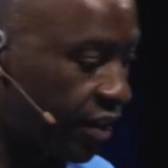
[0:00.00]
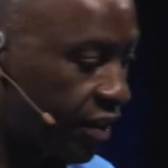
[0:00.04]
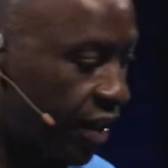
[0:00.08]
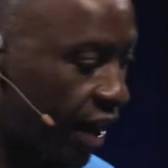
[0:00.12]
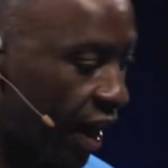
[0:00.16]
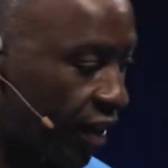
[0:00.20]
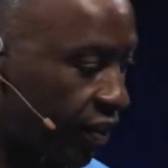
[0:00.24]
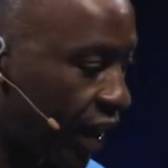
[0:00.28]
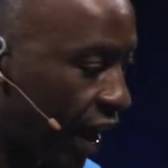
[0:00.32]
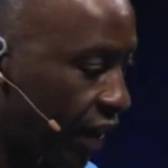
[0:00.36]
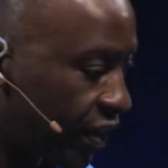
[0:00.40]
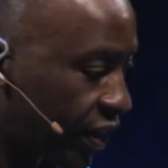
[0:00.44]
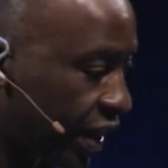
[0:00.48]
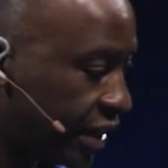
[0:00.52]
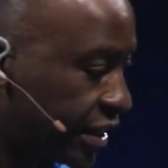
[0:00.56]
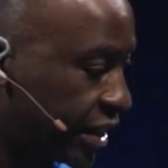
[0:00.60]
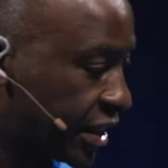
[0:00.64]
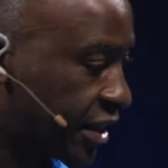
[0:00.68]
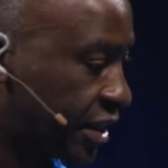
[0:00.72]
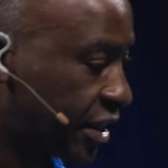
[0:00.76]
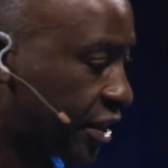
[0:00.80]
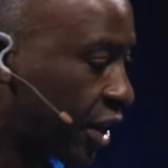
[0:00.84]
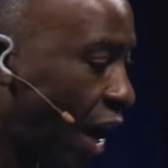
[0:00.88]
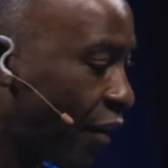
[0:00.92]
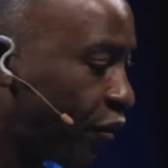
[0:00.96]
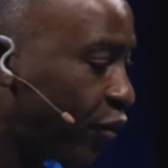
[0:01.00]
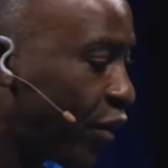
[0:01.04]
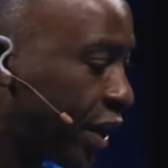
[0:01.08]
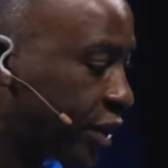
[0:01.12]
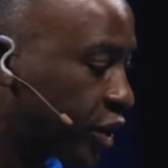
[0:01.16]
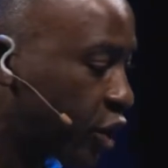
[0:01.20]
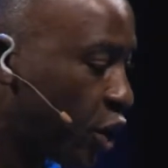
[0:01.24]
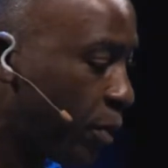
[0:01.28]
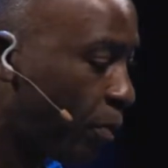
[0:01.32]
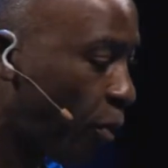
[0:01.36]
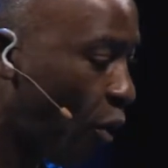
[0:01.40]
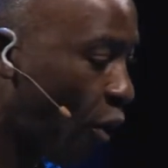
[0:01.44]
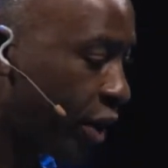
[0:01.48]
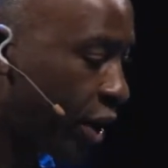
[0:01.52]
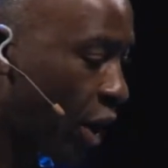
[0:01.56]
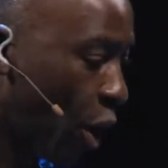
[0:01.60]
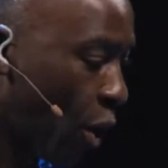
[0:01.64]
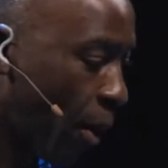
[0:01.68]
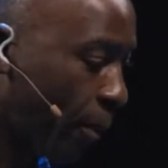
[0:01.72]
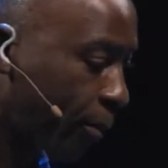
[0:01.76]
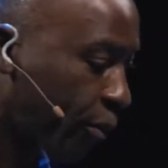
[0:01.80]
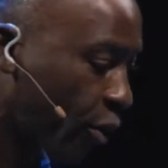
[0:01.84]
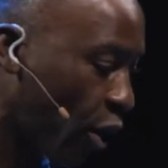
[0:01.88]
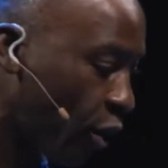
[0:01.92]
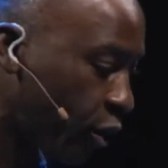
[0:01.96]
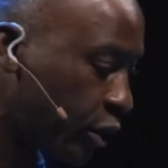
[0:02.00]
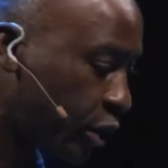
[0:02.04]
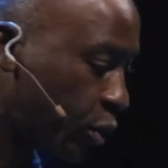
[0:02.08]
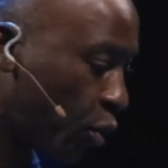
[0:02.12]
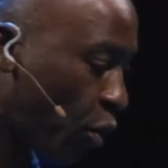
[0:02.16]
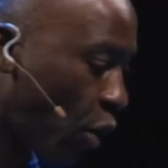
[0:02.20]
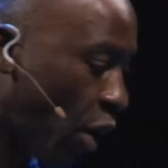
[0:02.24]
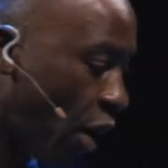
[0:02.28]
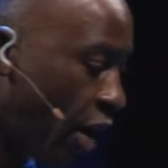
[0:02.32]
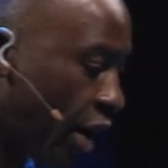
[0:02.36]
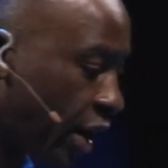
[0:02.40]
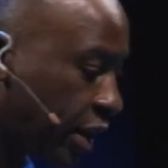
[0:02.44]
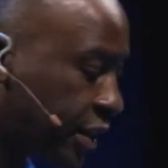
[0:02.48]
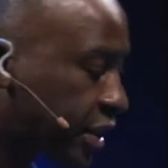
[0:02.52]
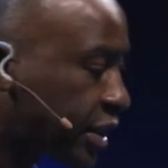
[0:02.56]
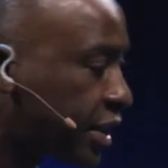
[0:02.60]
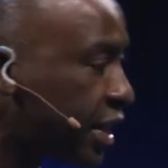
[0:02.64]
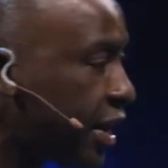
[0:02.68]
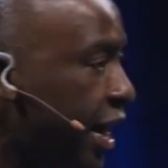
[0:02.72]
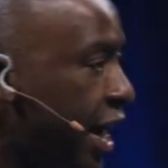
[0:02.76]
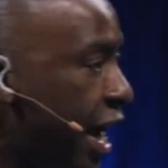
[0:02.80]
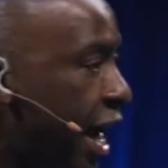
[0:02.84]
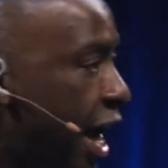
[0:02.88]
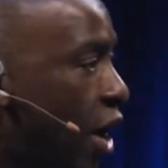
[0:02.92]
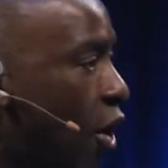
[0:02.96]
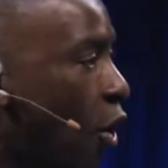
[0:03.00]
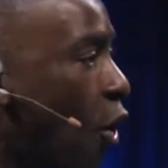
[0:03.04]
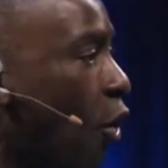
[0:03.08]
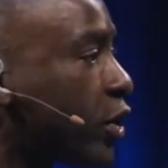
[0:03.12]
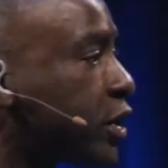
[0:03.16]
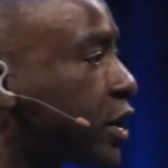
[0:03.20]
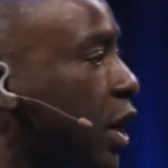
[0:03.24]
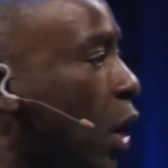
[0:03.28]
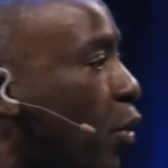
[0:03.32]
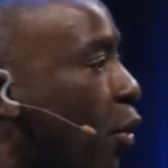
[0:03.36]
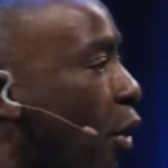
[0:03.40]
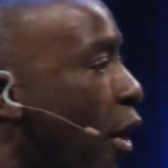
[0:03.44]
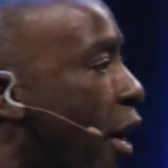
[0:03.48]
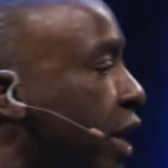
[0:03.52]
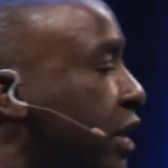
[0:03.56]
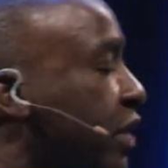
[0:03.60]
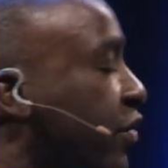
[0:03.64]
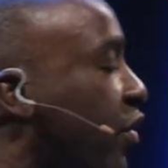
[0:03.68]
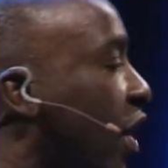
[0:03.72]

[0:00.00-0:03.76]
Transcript: that this software 2.0 approach works. It also works for